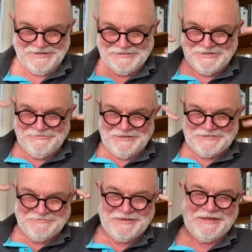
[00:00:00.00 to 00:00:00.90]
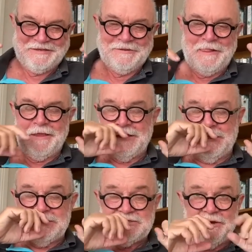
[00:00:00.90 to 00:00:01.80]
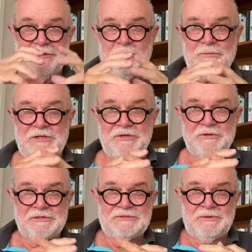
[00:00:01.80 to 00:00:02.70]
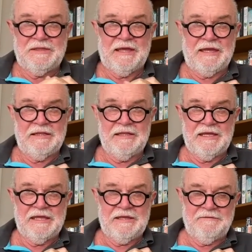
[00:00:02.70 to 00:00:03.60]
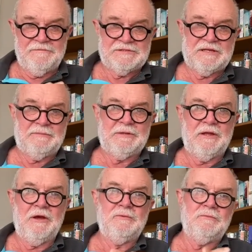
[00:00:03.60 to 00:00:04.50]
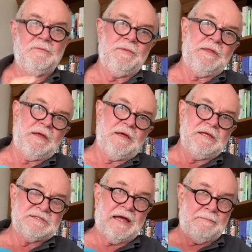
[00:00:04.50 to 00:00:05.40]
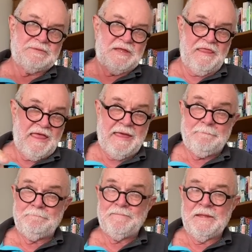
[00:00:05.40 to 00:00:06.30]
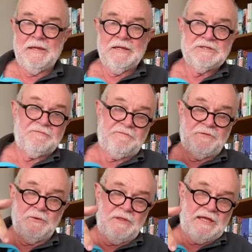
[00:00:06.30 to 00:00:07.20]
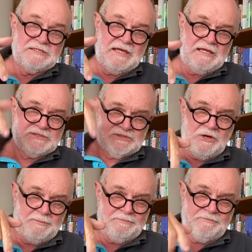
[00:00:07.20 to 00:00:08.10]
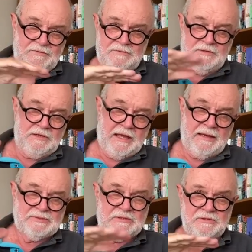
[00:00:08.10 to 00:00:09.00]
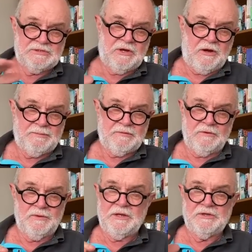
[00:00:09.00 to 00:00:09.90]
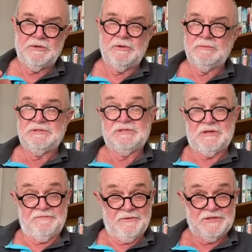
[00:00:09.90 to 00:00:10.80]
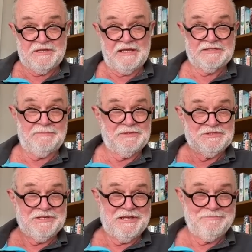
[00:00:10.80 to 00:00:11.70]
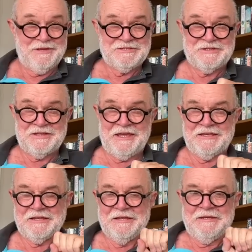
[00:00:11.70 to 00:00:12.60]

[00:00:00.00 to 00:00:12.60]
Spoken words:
Too much in my head. So, and what we do is when they leave Le Sable d'Olonne, it's up to them to fill their tanks top, absolute top, right? We don't do it. We just say, fill your tanks up because you're going to get measured at the end.